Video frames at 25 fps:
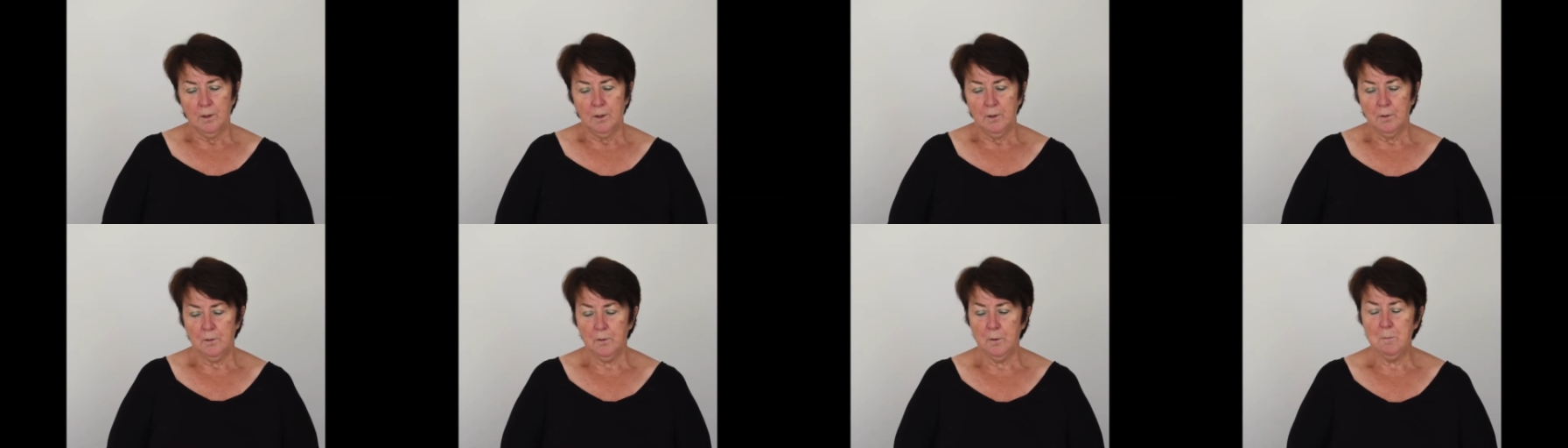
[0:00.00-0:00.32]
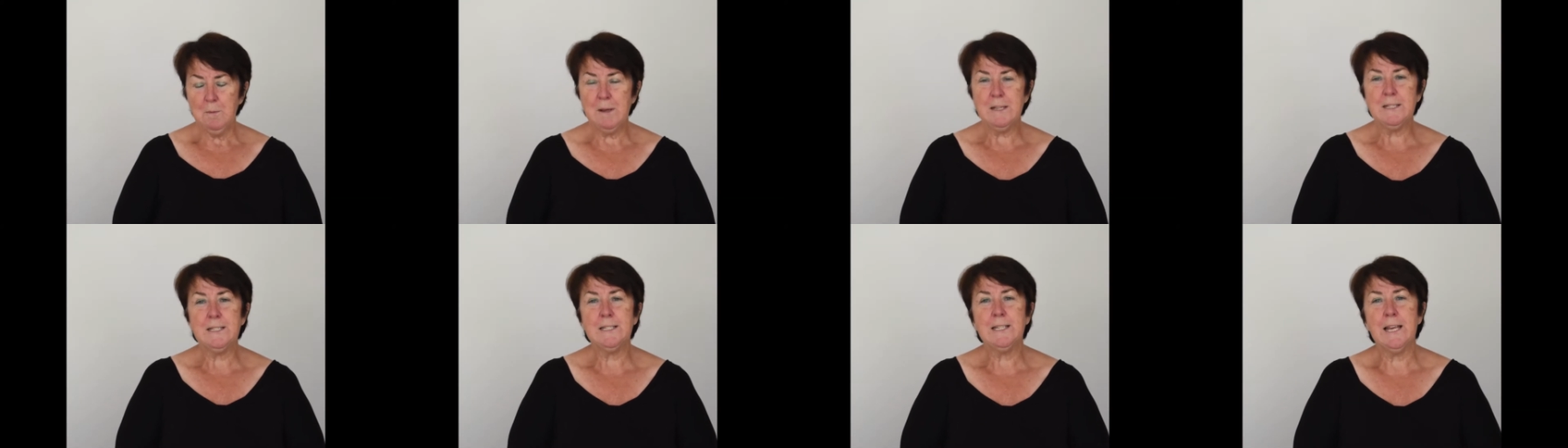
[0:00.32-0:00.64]
For
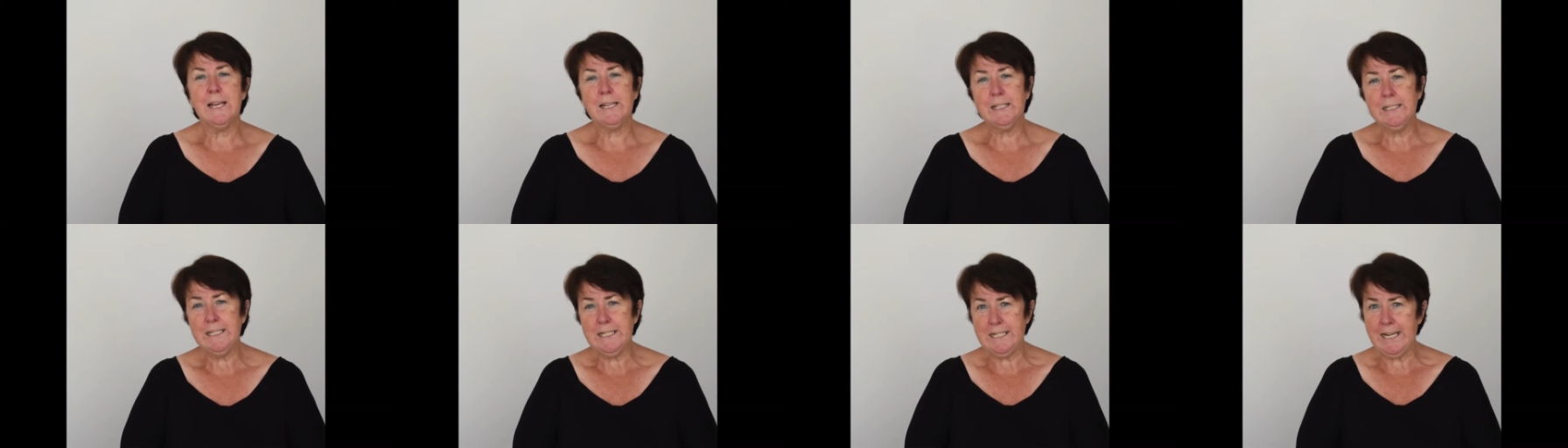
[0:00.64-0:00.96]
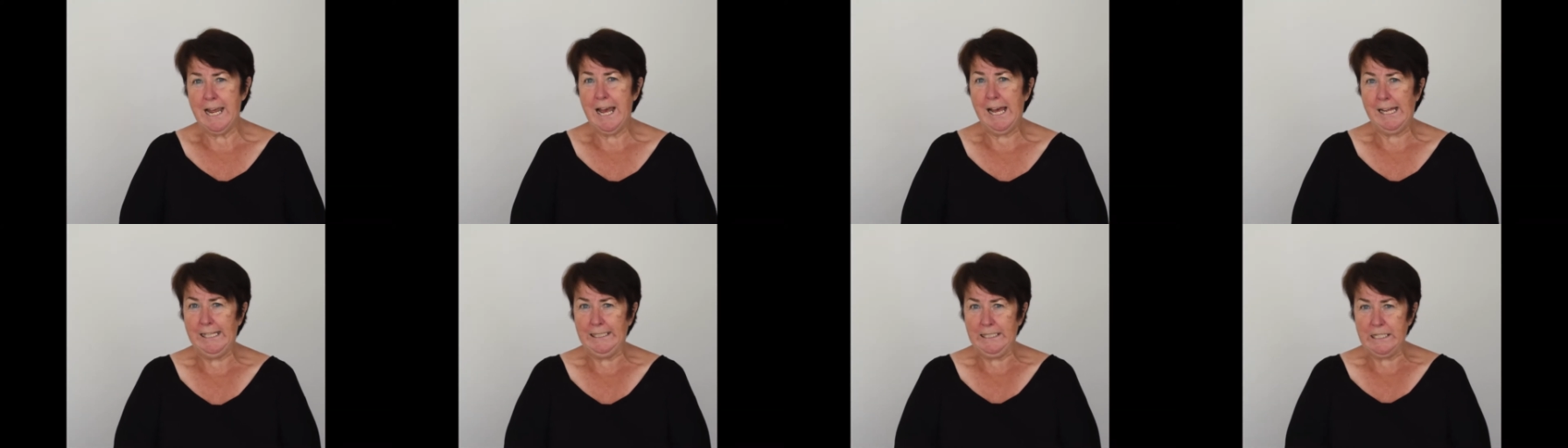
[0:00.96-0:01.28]
my second
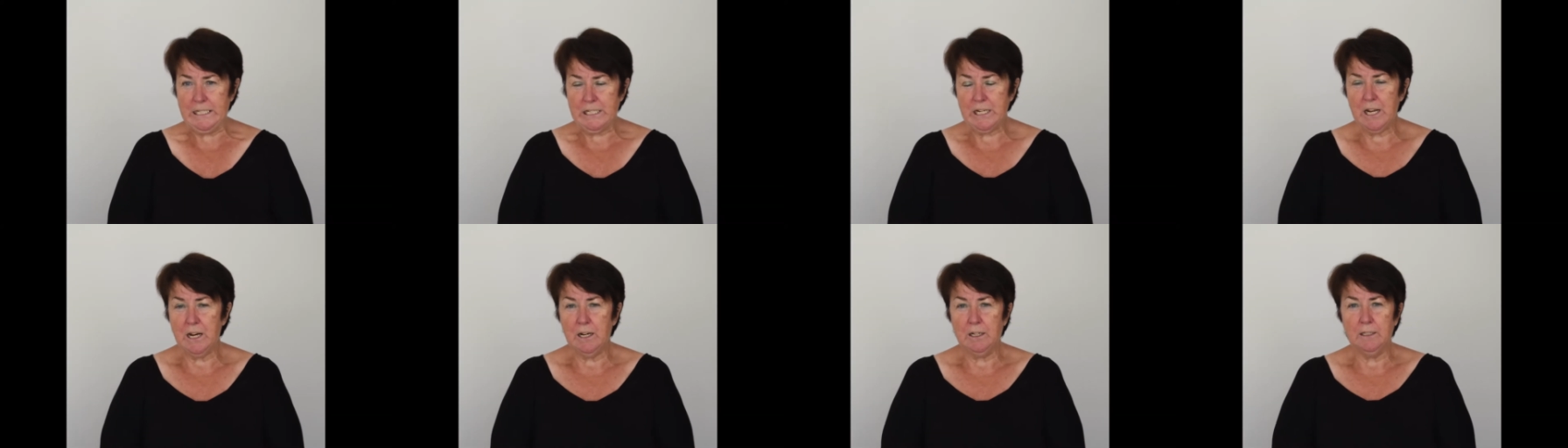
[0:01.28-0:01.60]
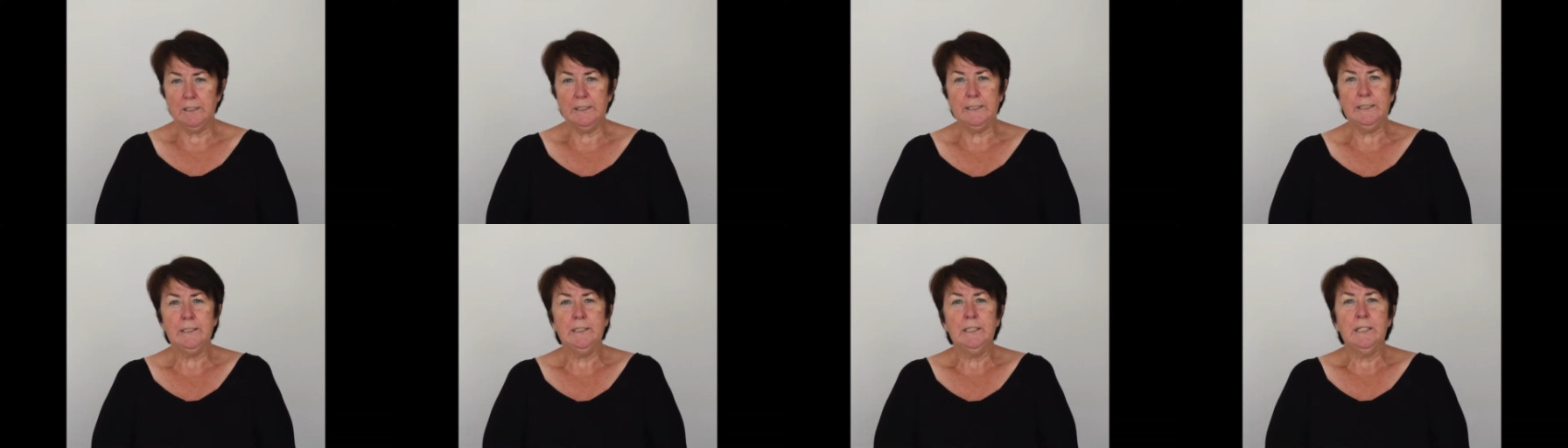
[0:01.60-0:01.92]
hand
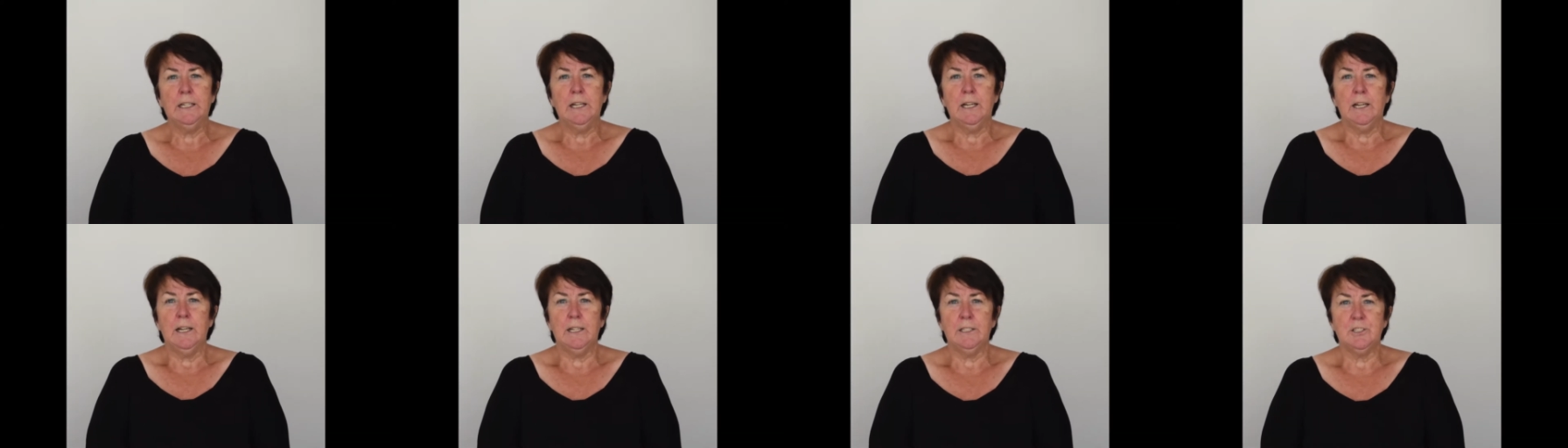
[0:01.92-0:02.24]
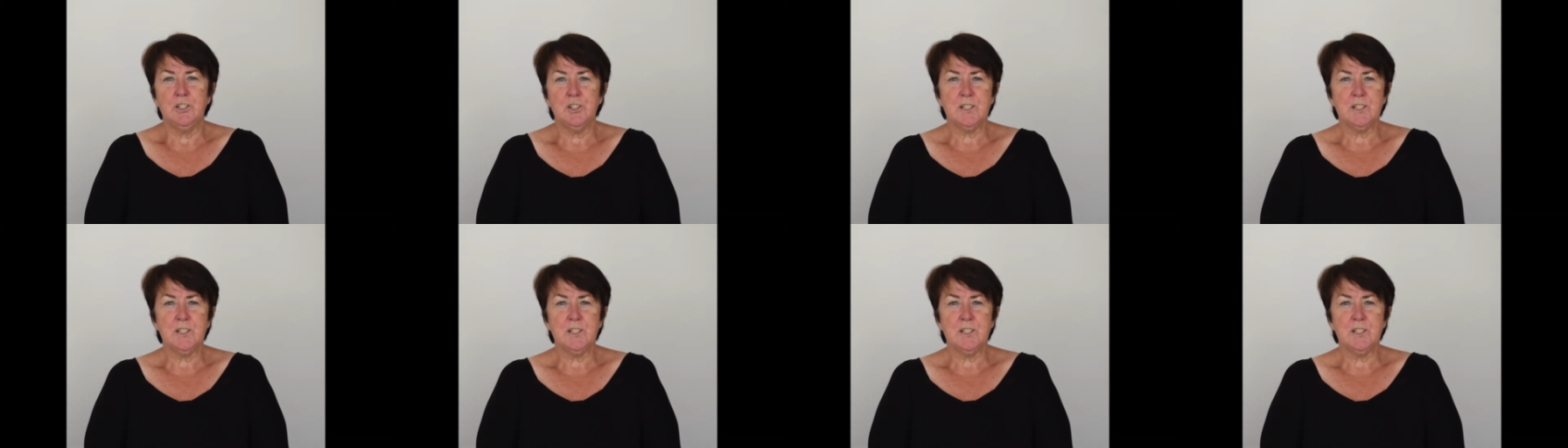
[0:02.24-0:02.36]
tie, I'd